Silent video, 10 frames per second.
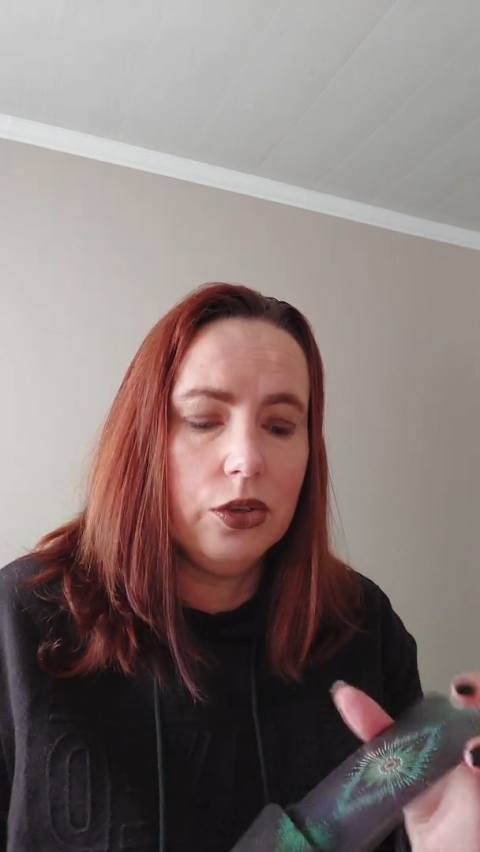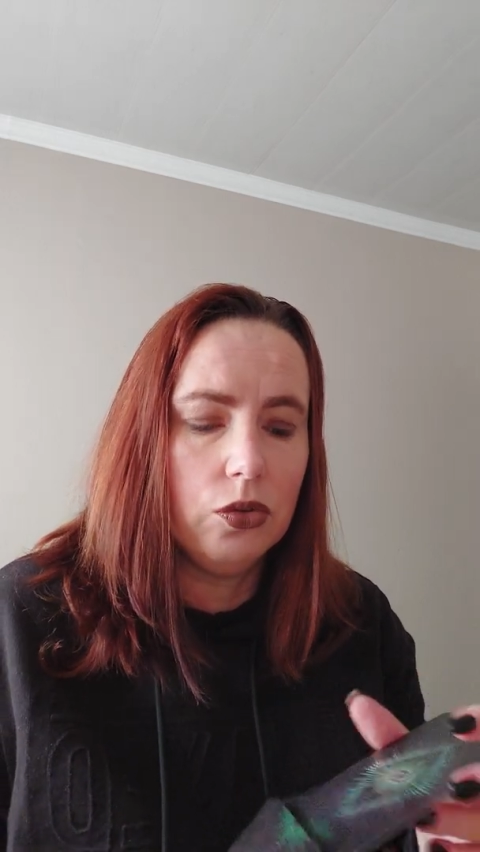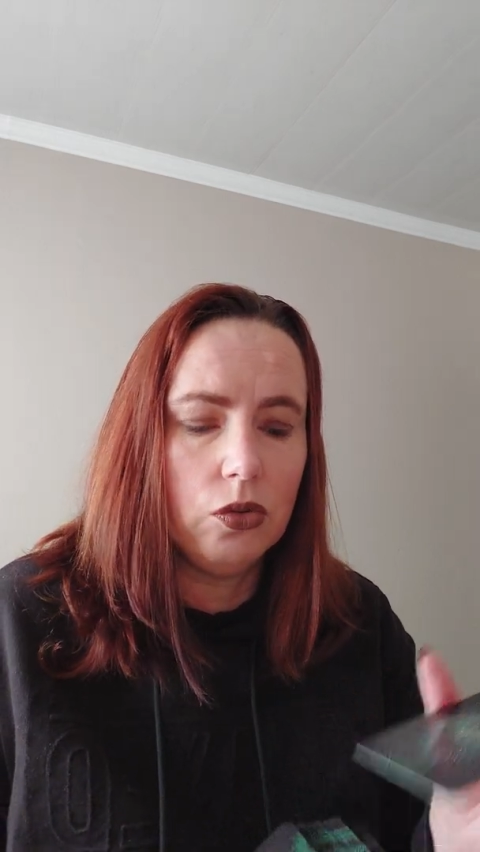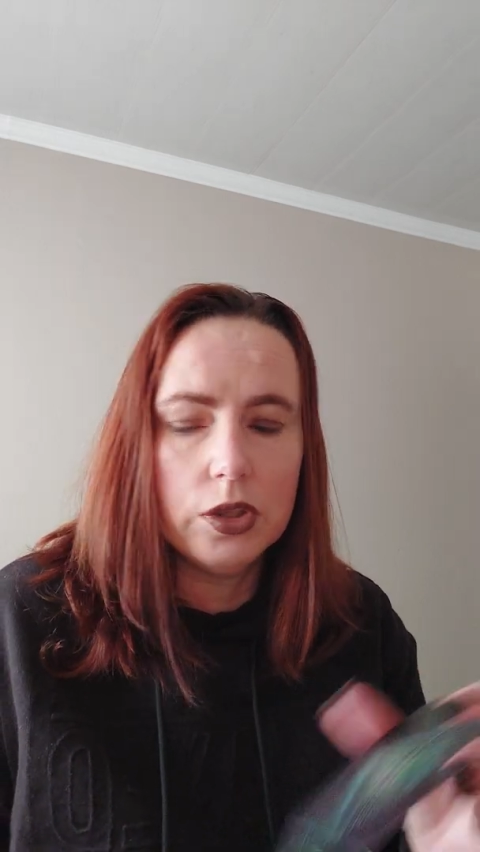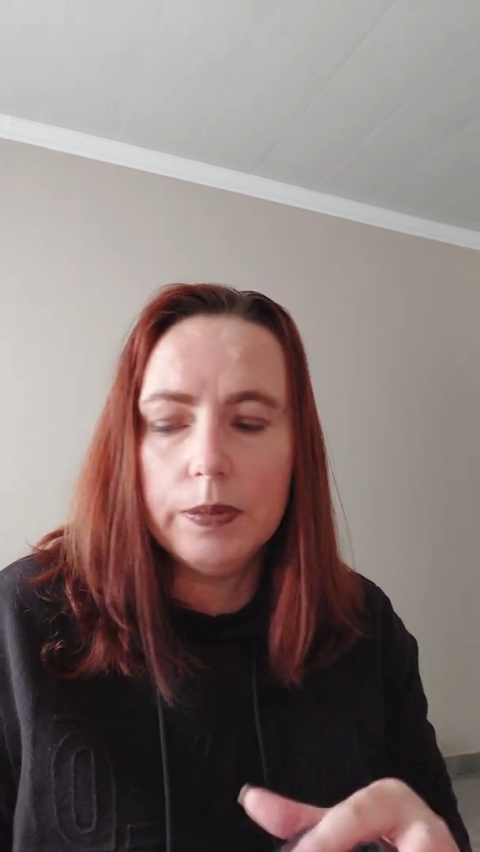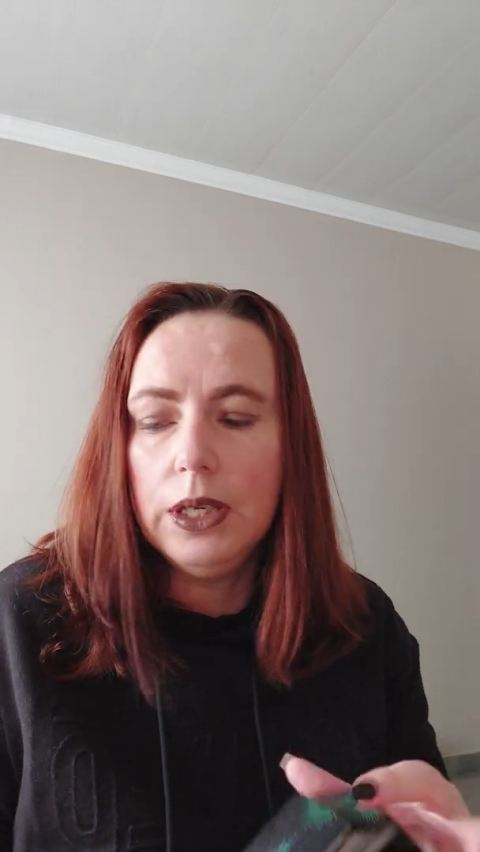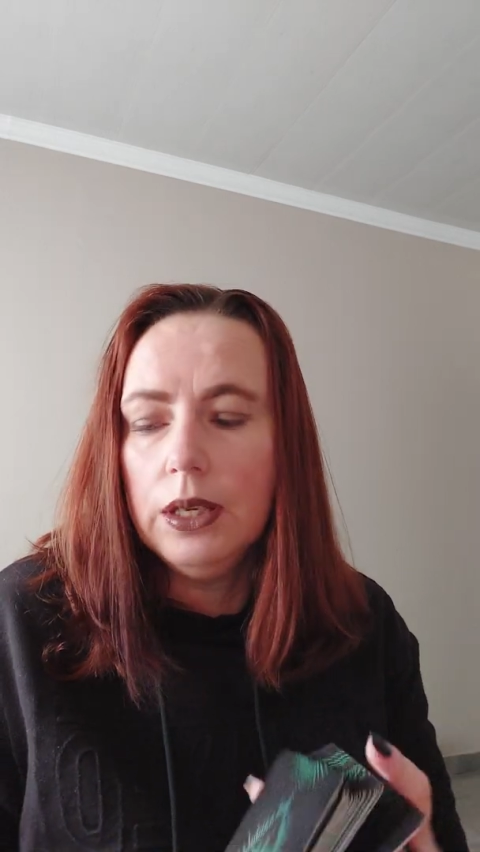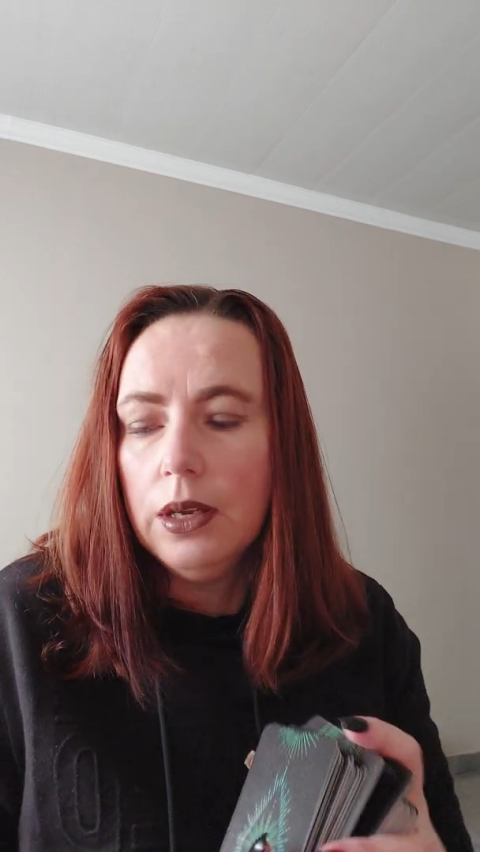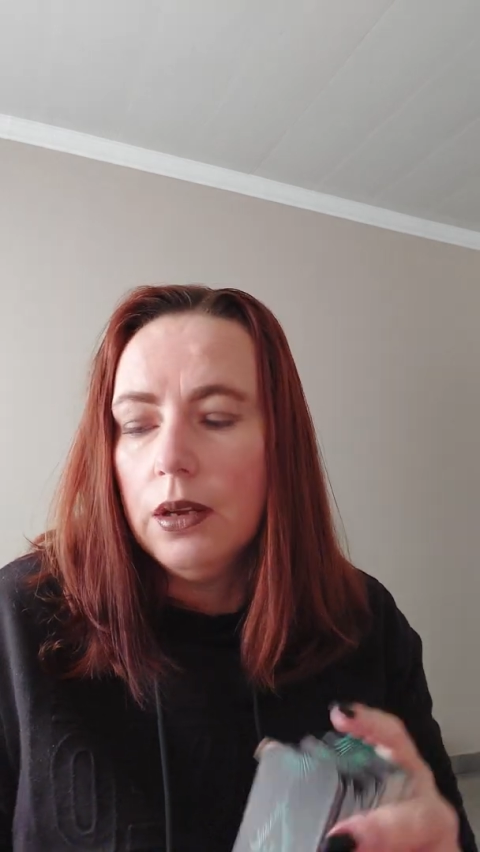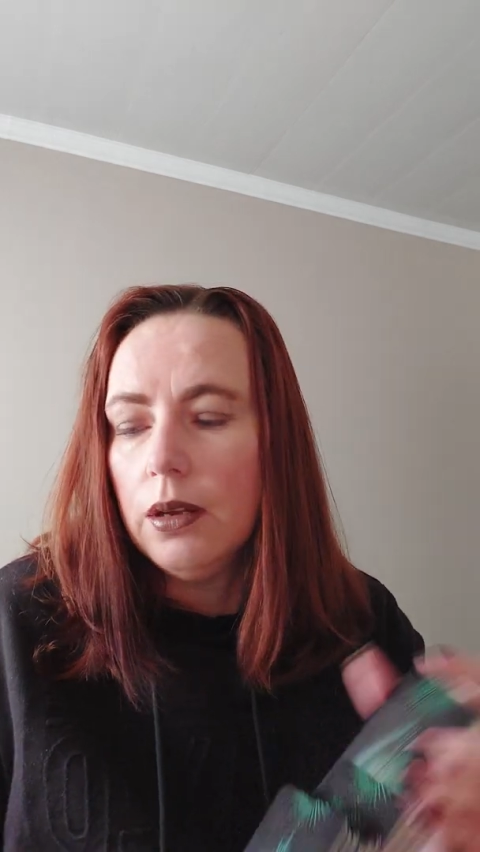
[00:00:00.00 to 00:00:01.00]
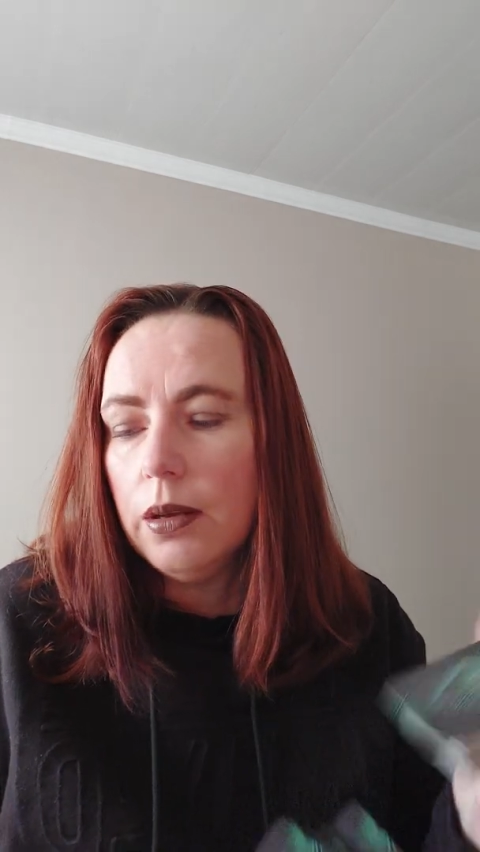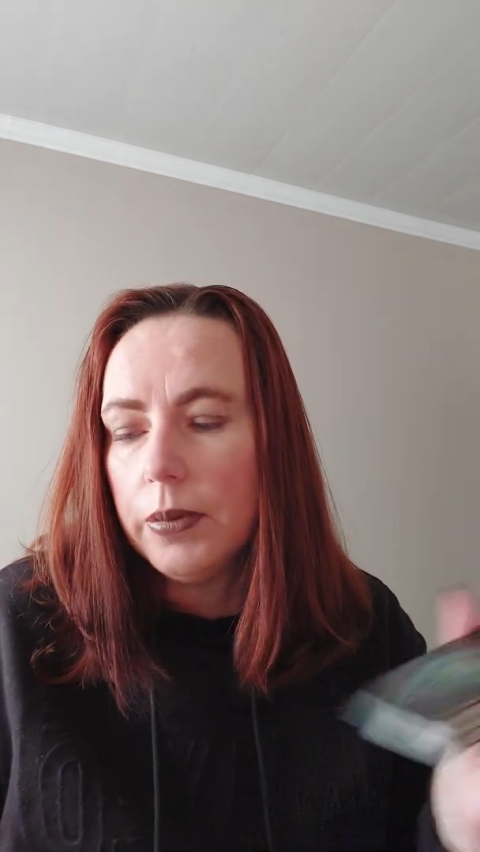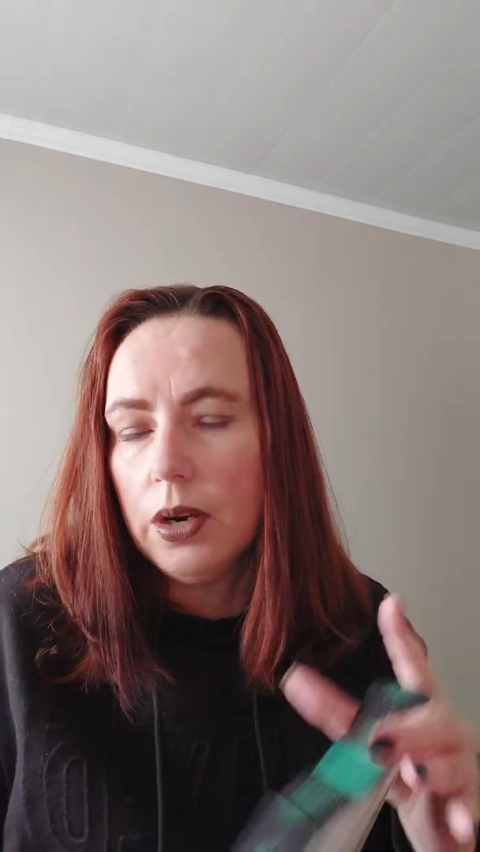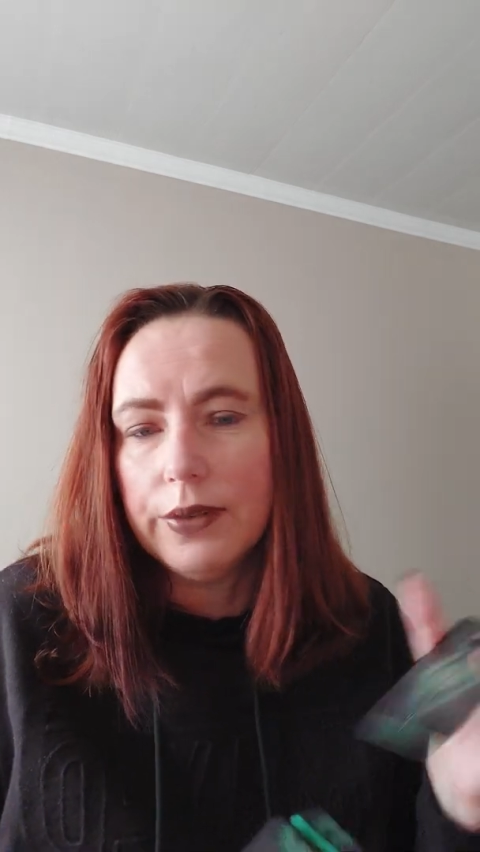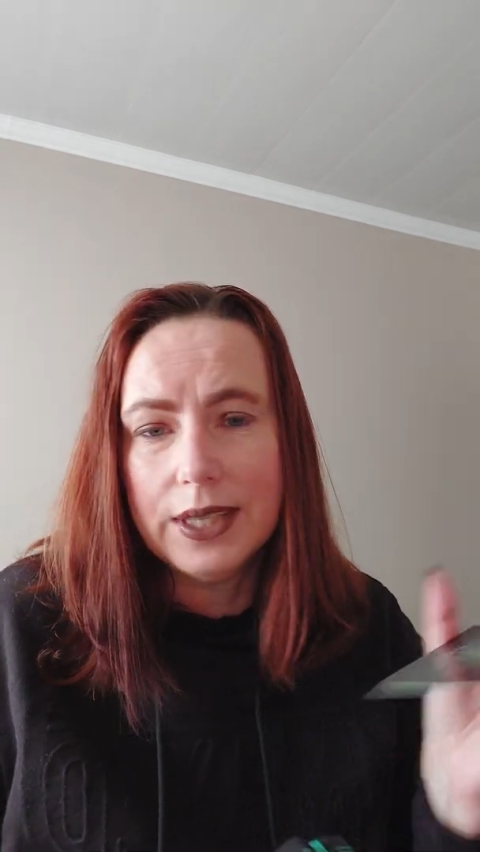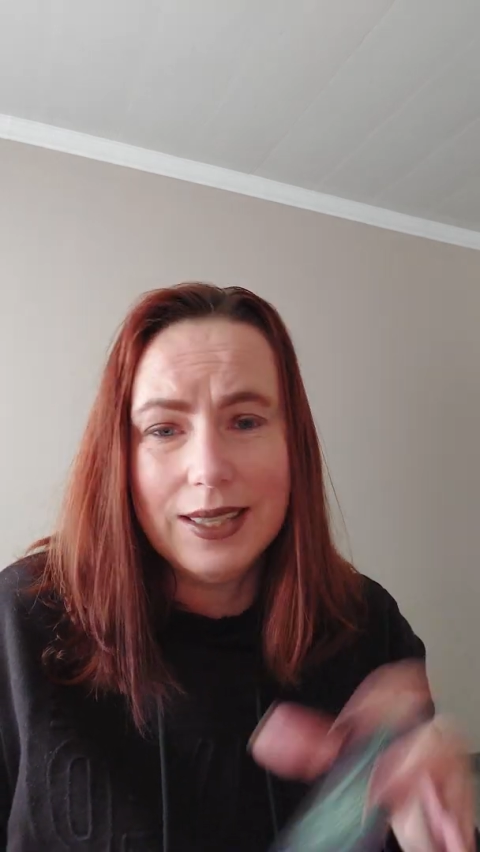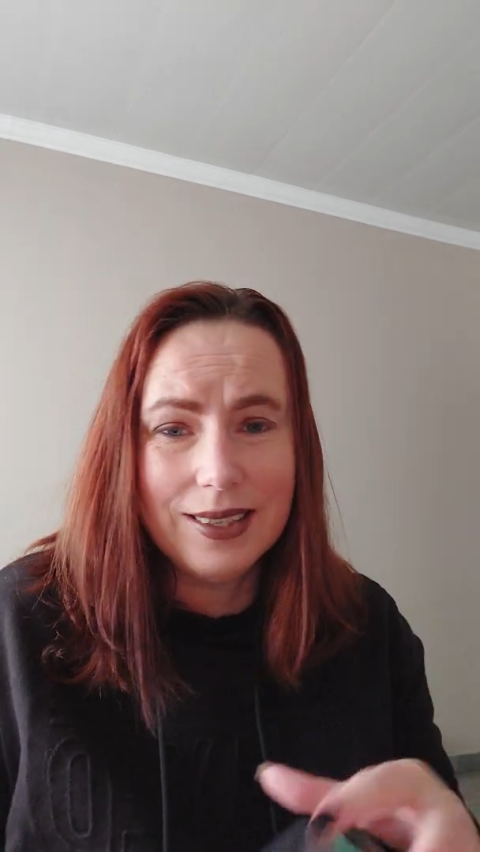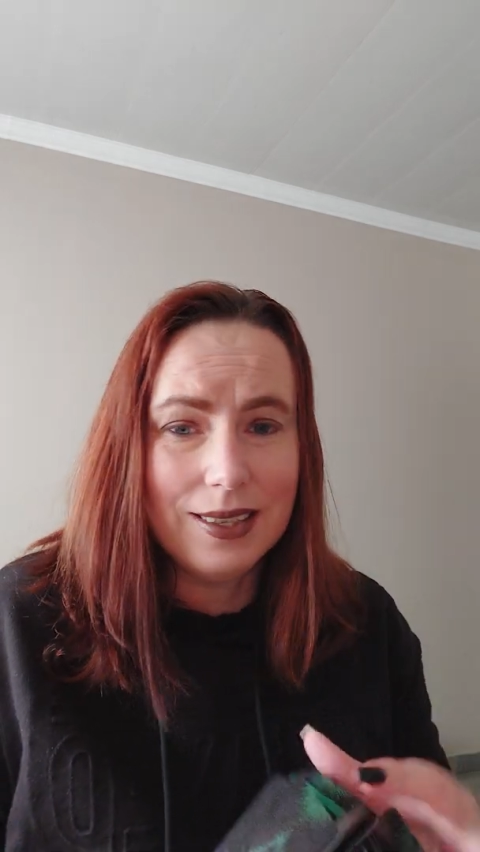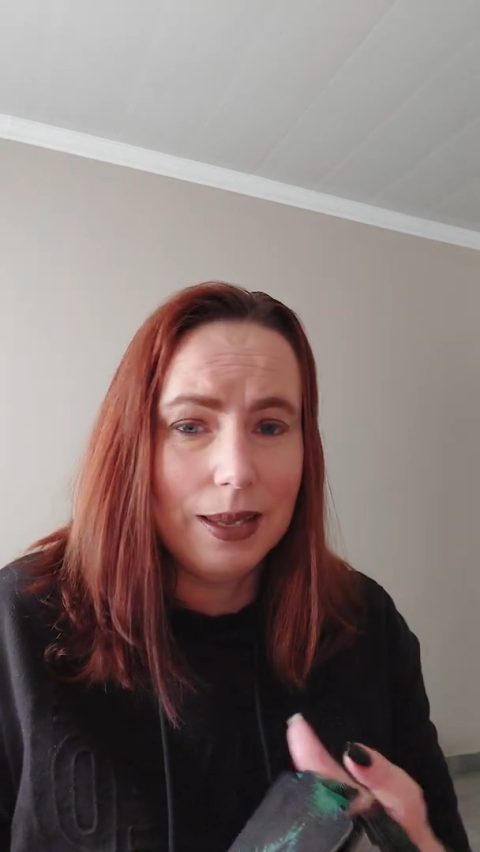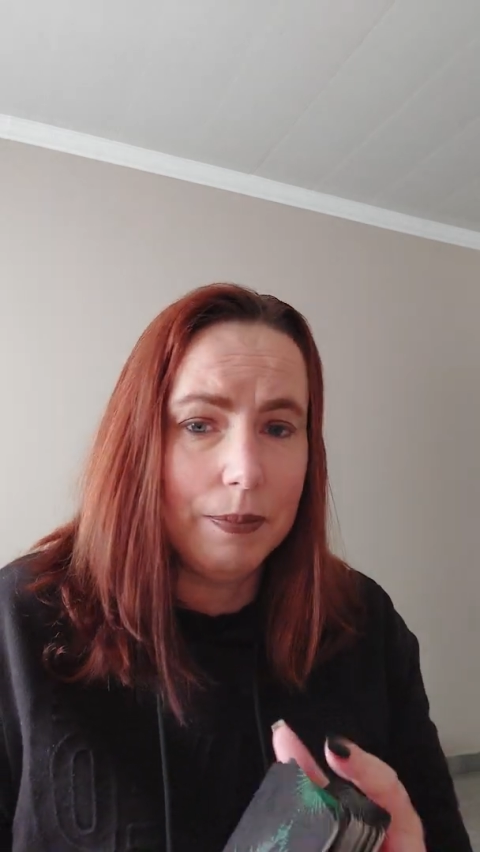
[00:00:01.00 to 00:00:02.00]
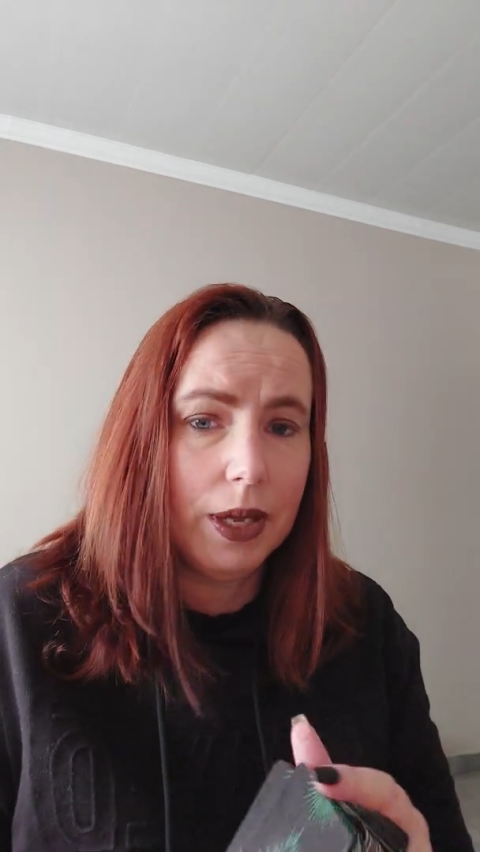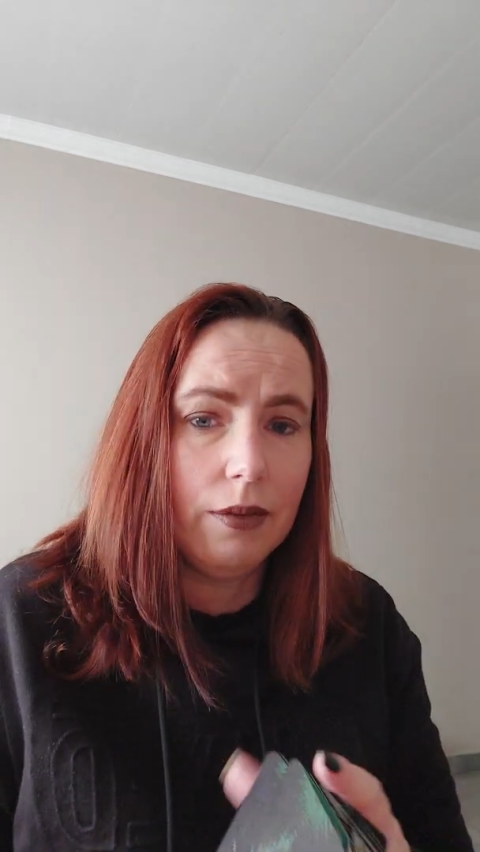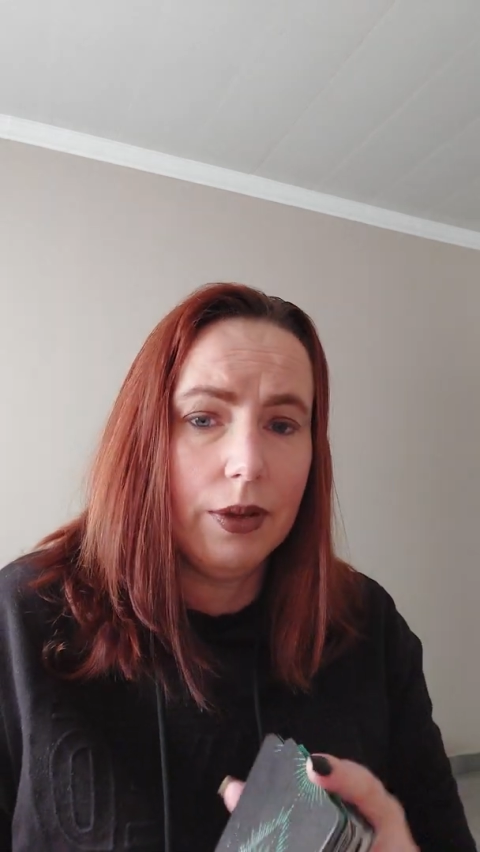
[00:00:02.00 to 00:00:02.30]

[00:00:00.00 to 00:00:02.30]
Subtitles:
draws me, but obviously skipping.